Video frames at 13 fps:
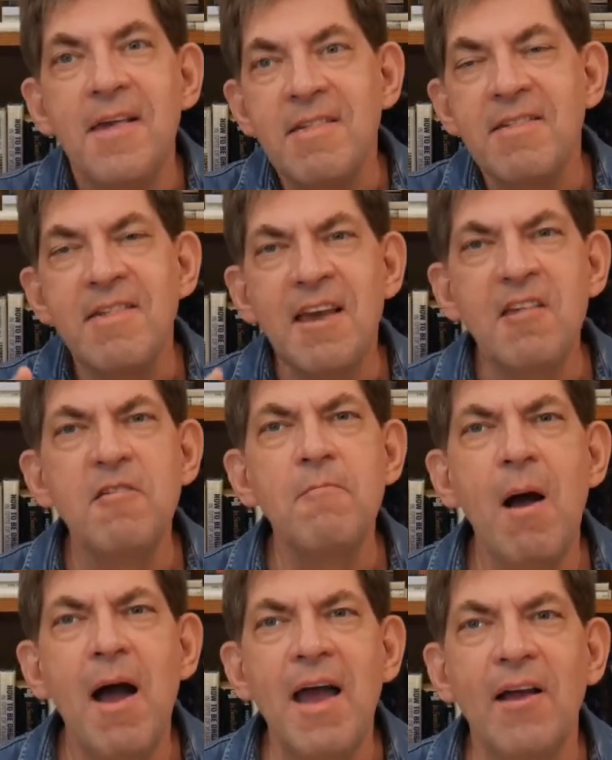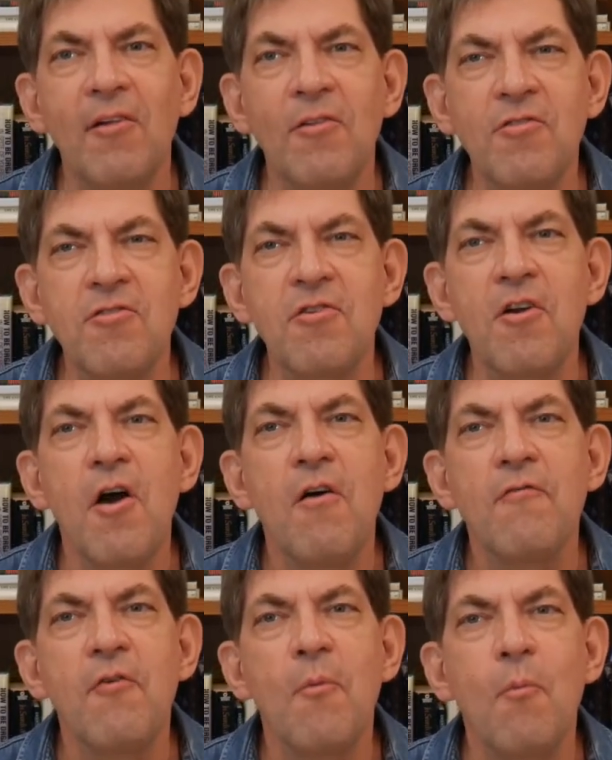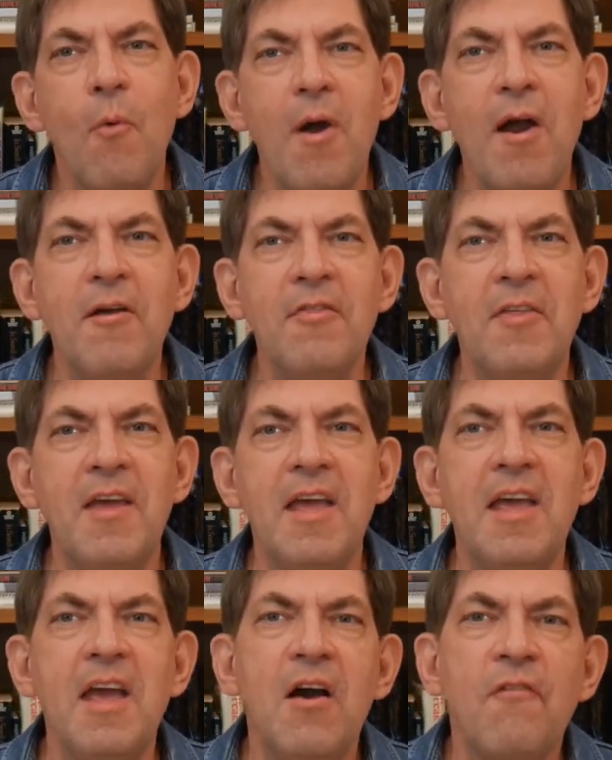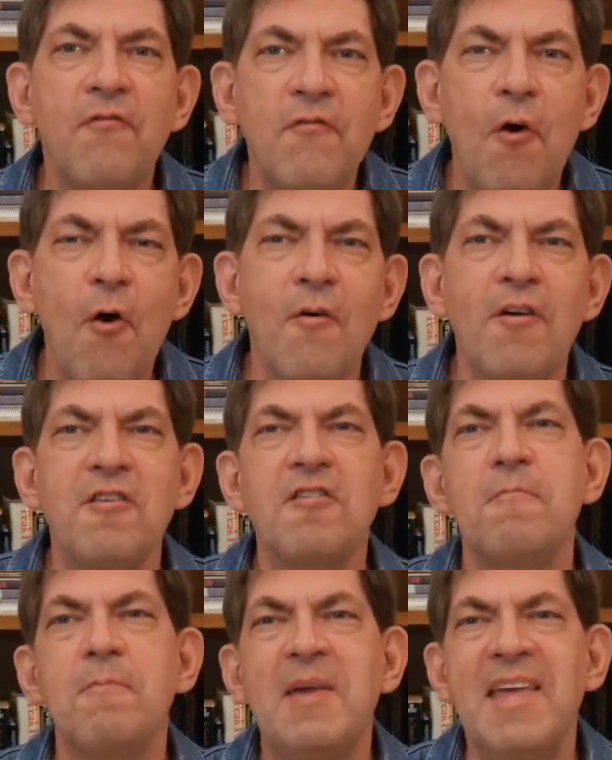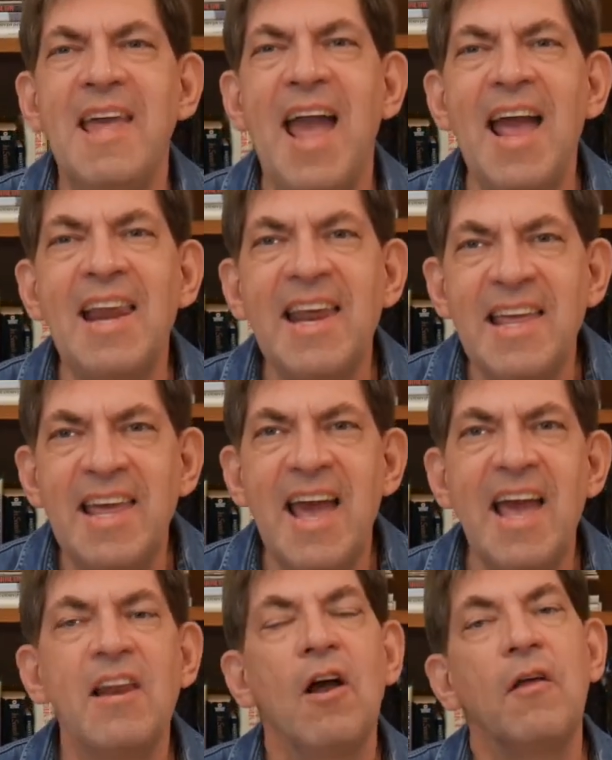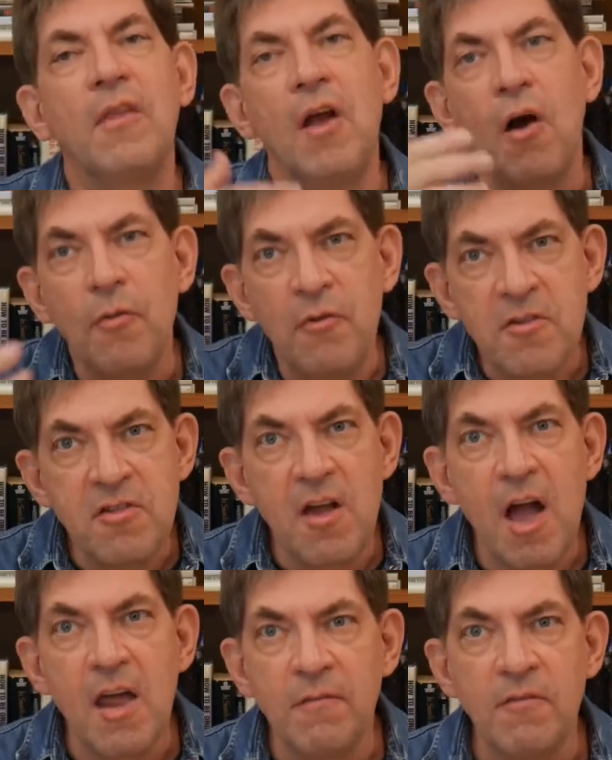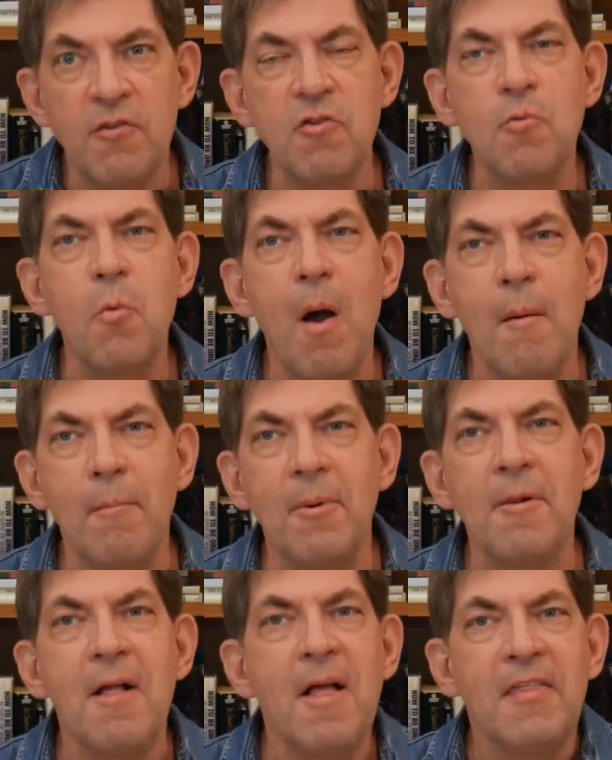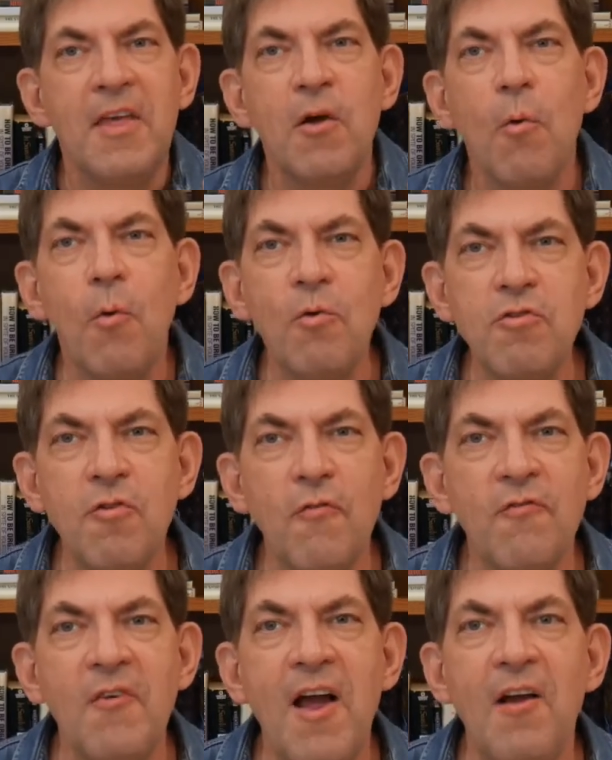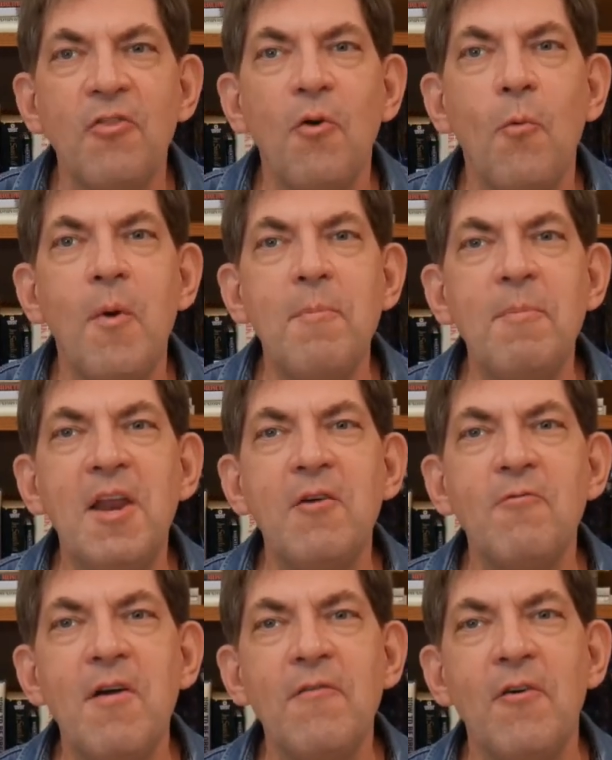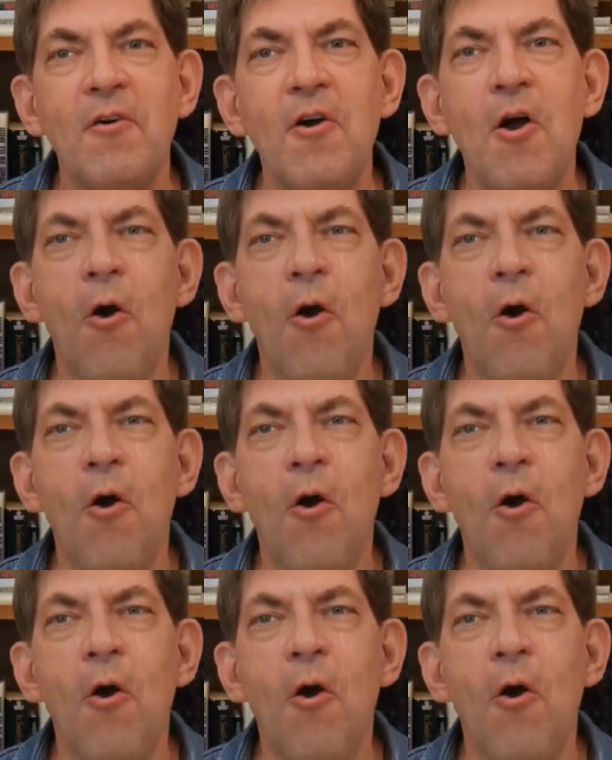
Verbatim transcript: six miles from where the forest began again on the other side of the swamp. They also found the Whippany River,